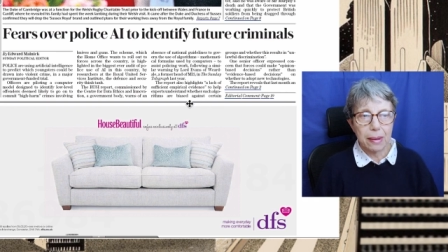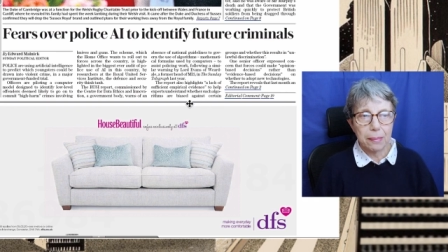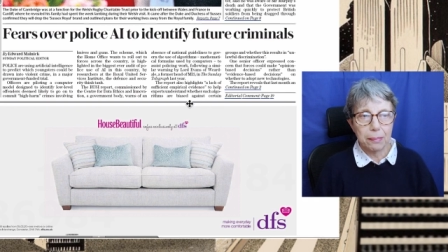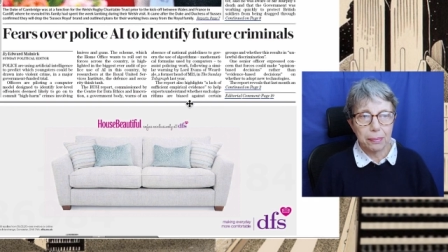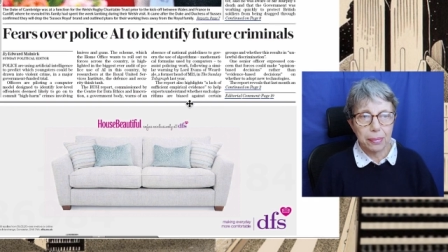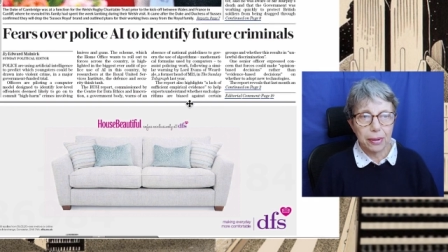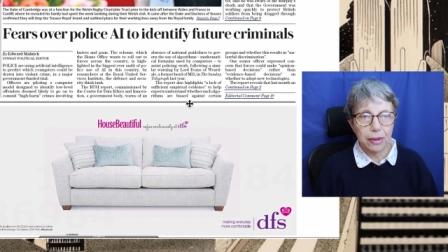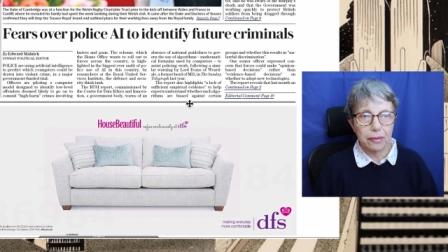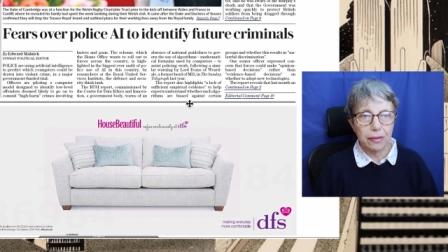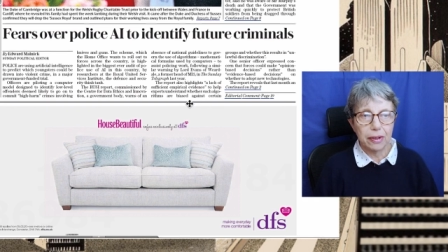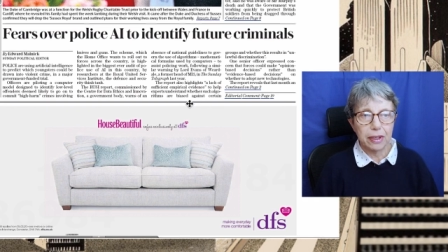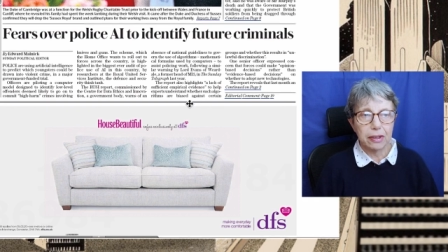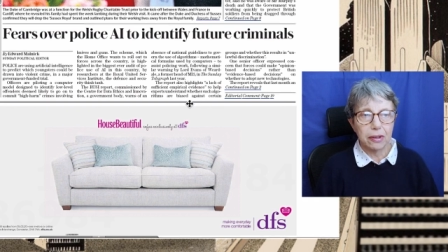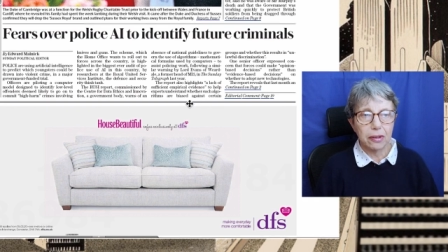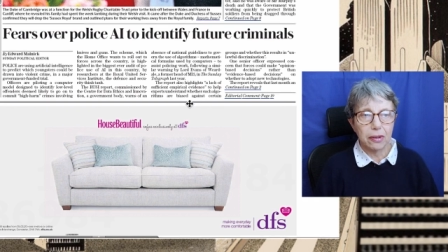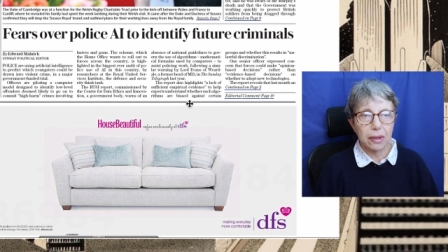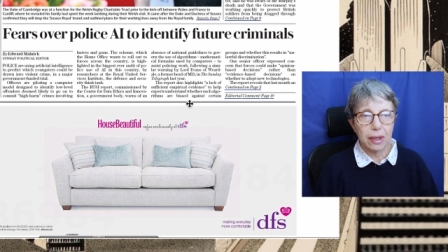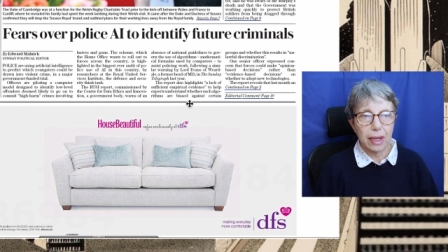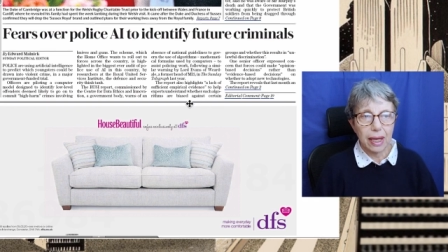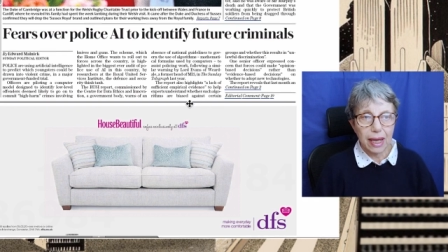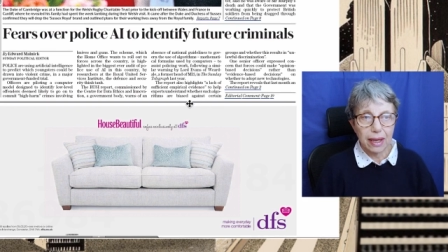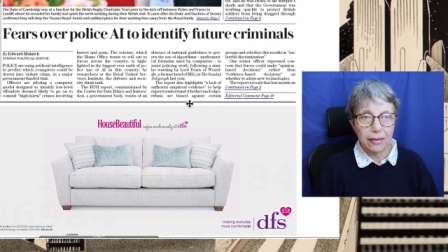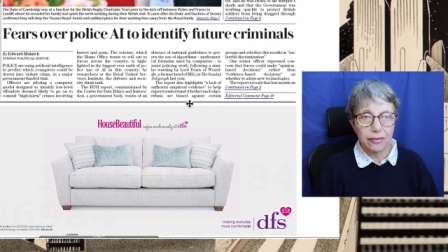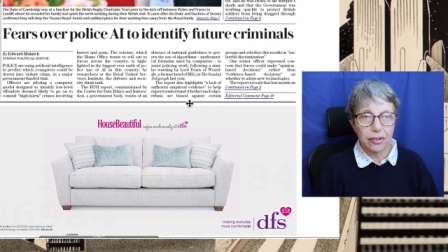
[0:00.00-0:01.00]

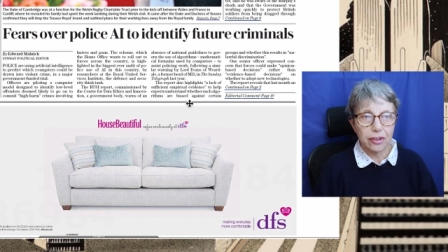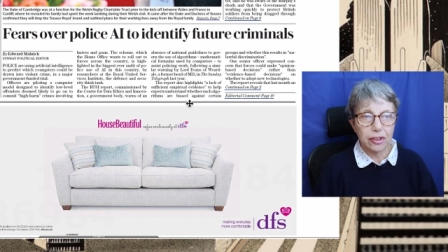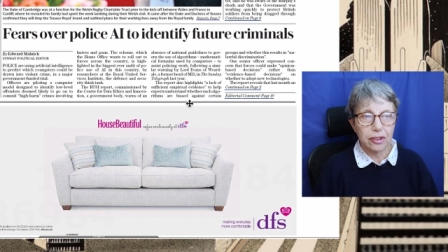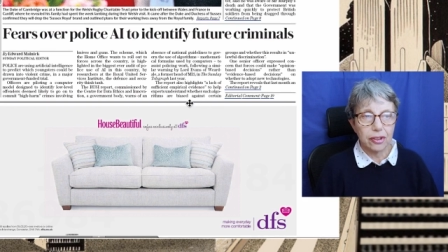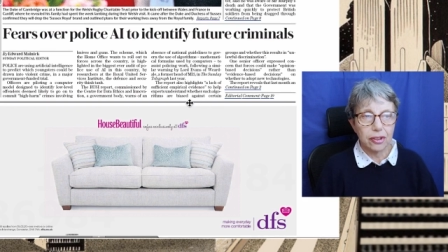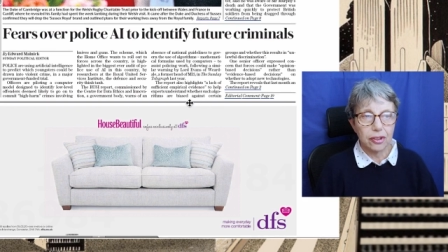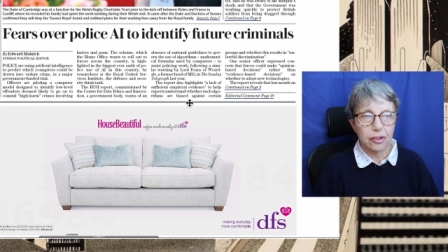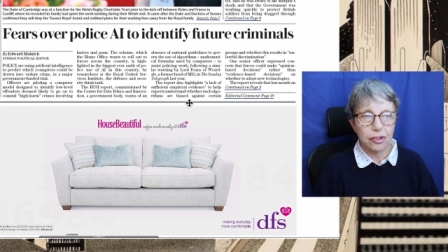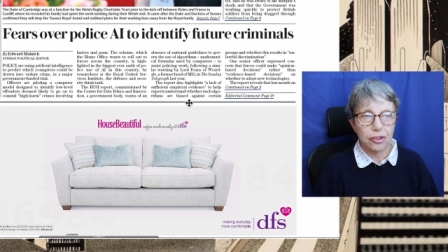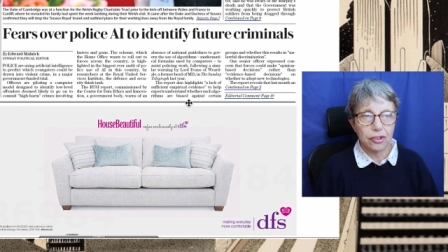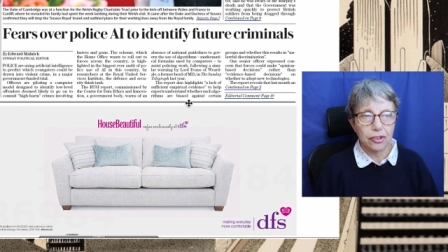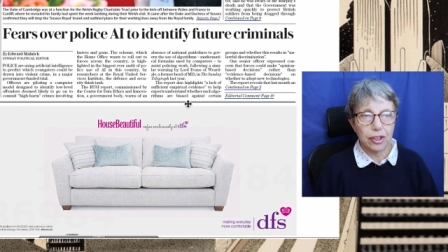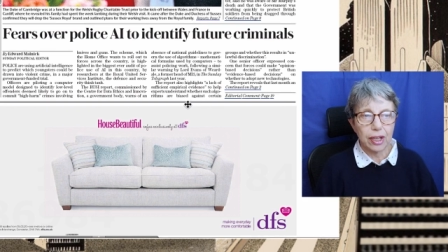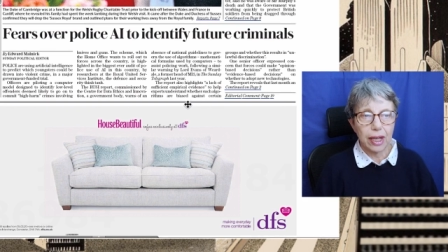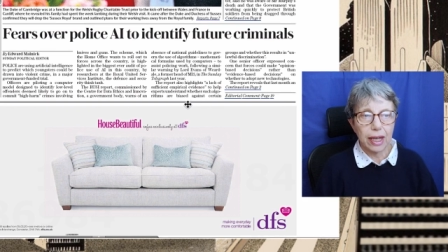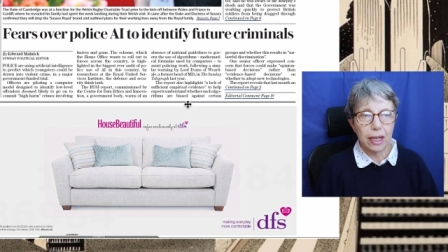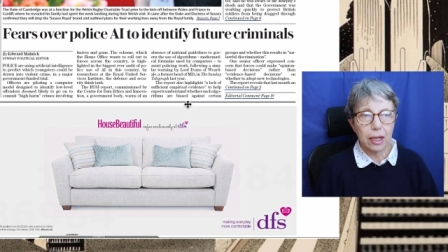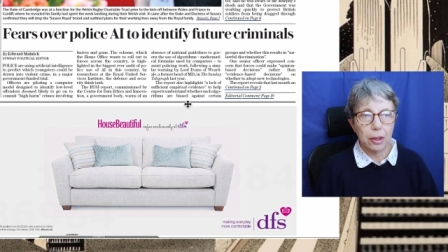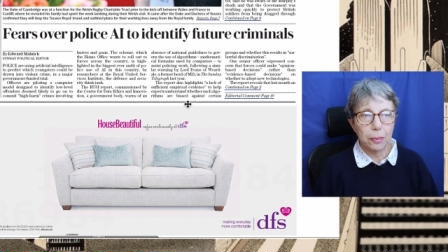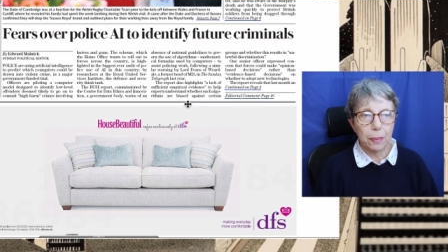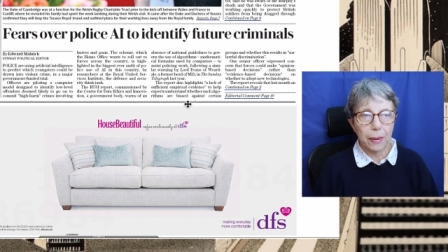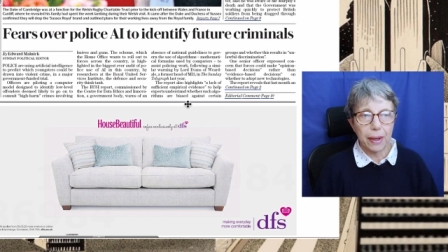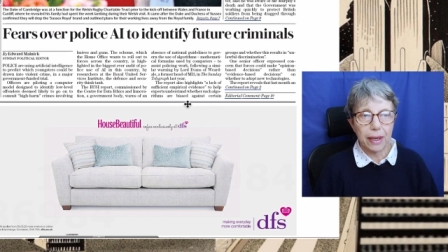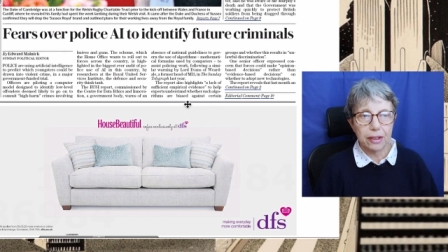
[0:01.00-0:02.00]
empirical evidence to
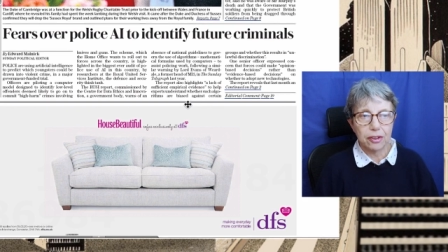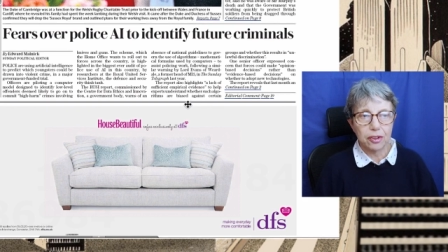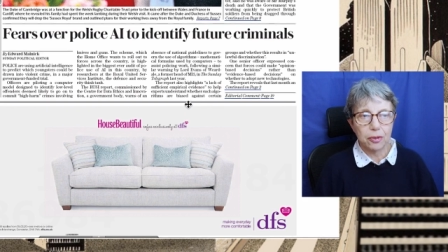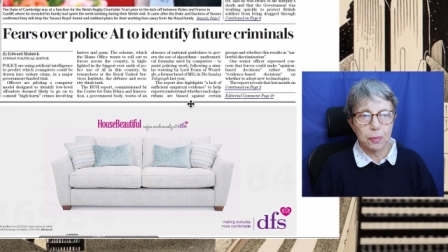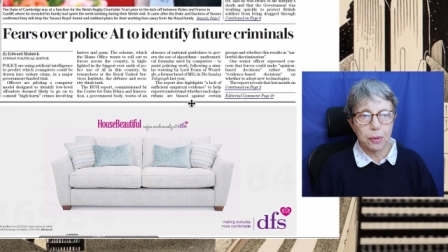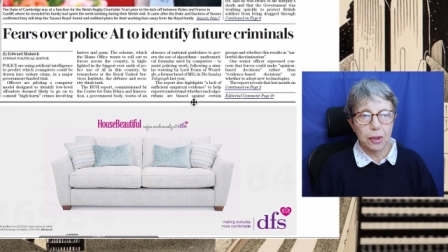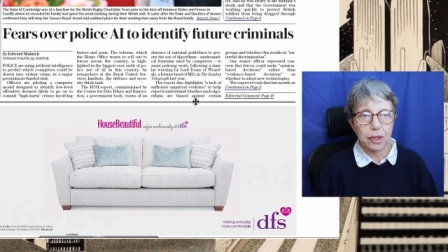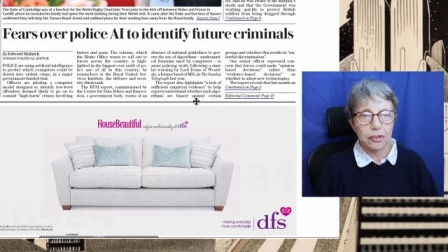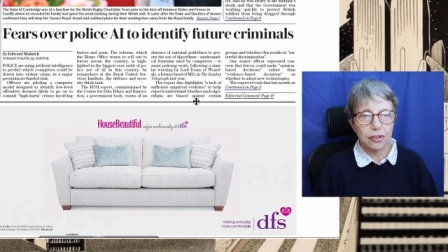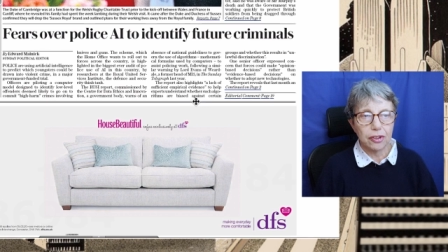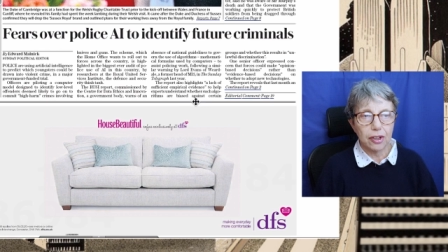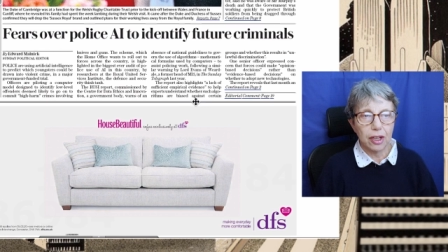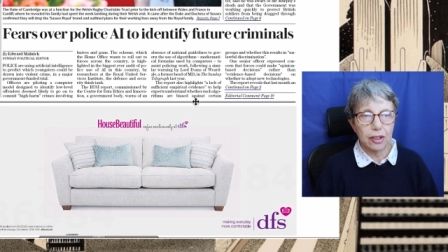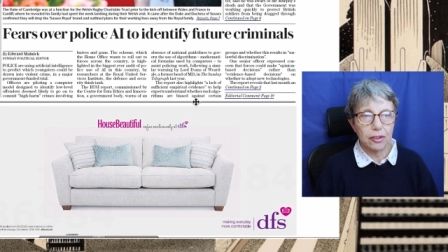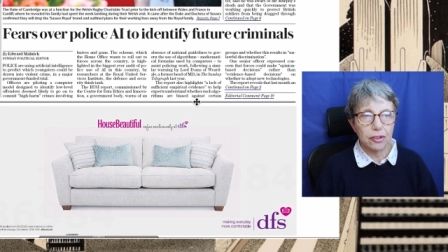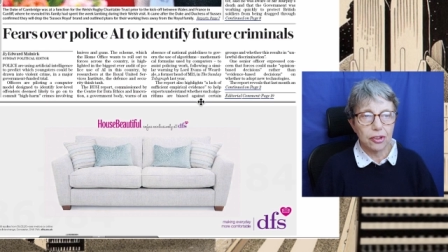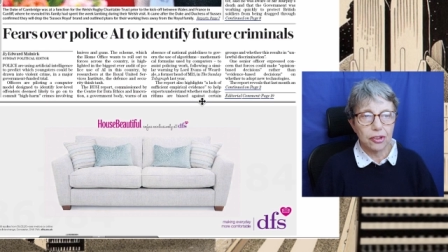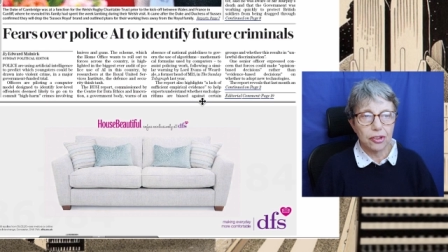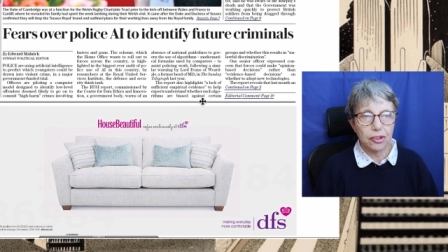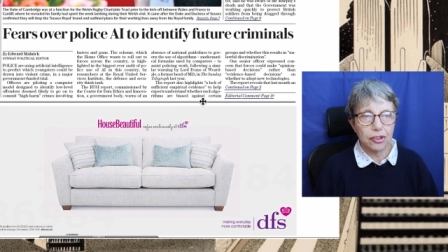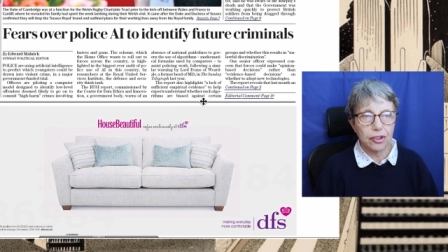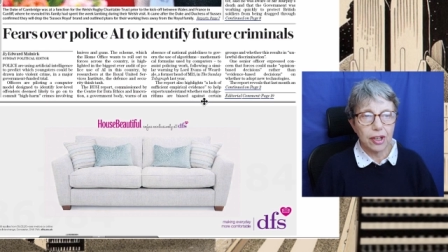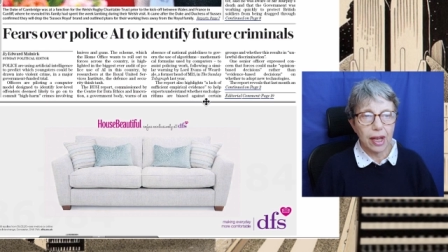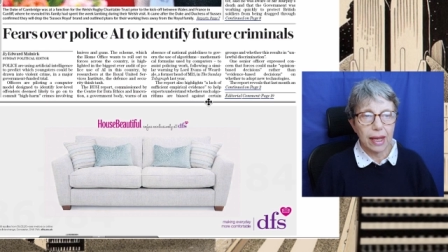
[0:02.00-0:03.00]
help experts
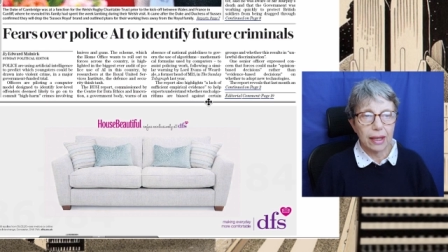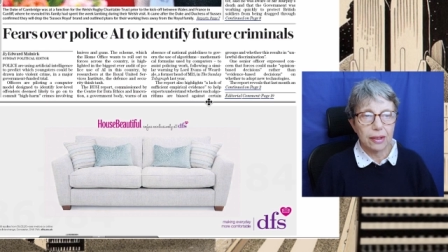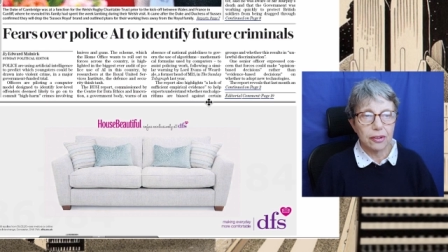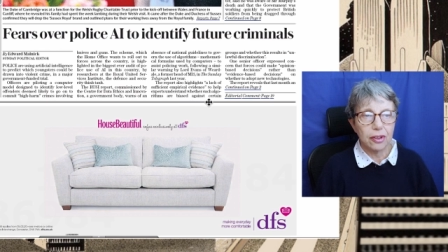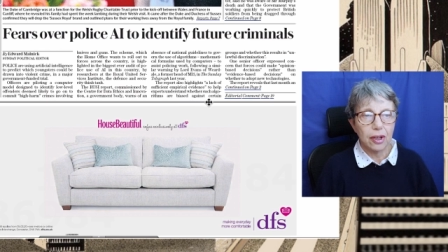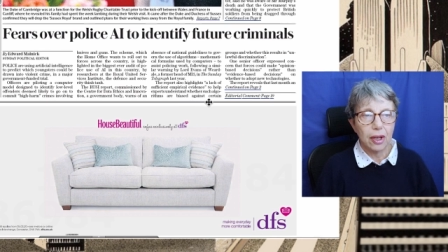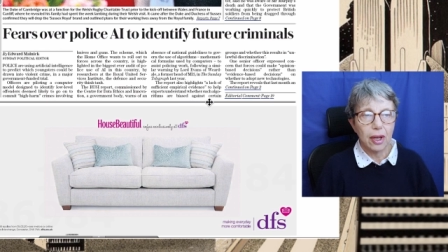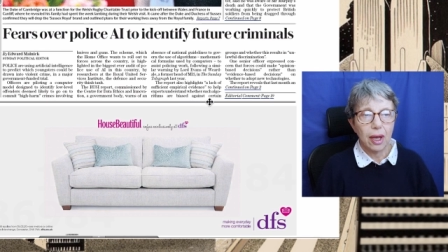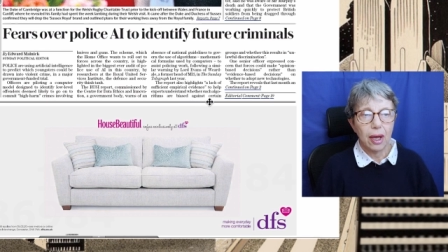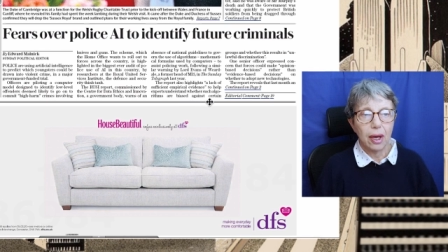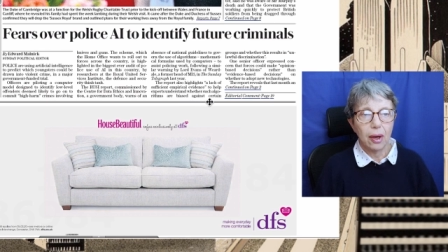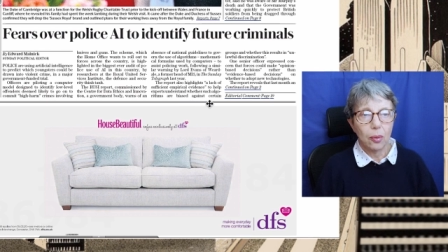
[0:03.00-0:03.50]
understand